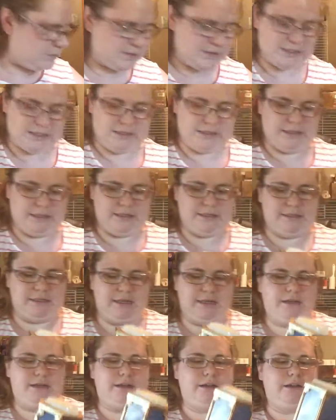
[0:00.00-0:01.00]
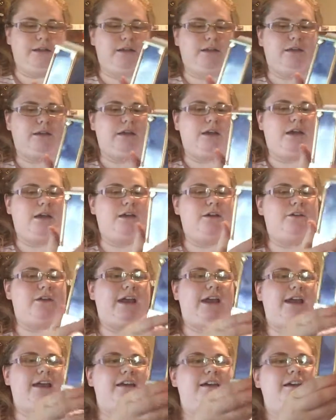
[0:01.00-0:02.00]
Set that aside.
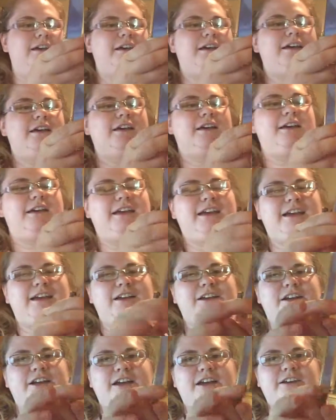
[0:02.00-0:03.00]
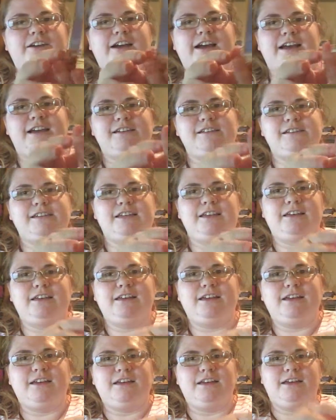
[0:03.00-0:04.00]
Okay, here you go, guys.
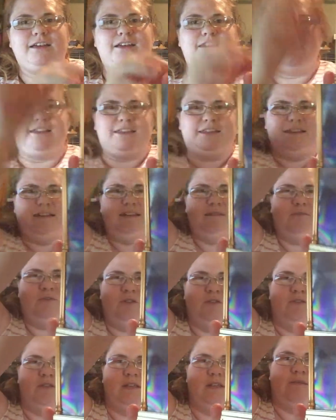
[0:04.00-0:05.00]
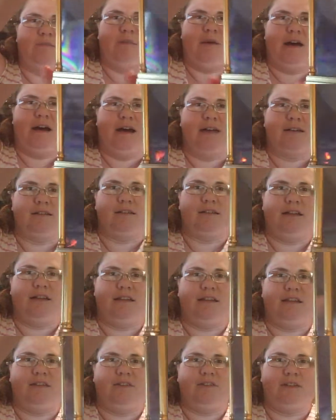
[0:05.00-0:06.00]
The music box.
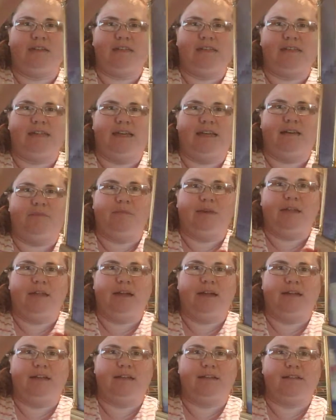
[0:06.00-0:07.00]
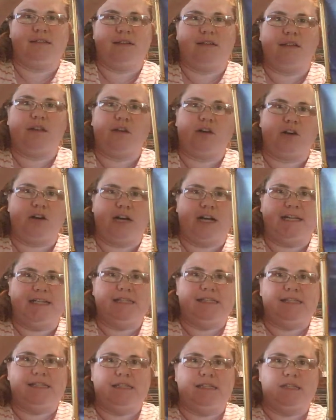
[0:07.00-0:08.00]
Not that you can see it. My lighting's not the
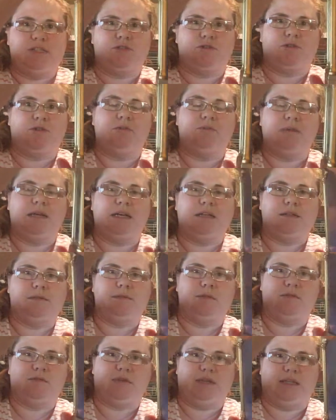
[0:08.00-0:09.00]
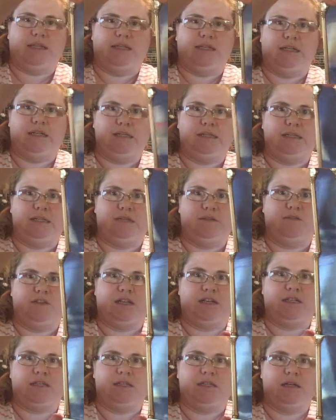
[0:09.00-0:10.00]
greatest in this room. My husband really needs to
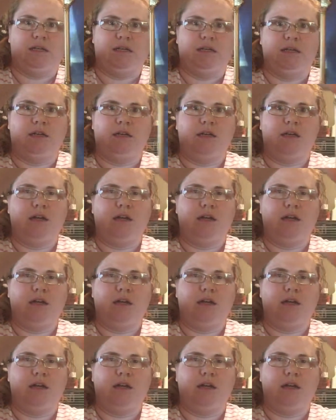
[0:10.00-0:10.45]
fix it.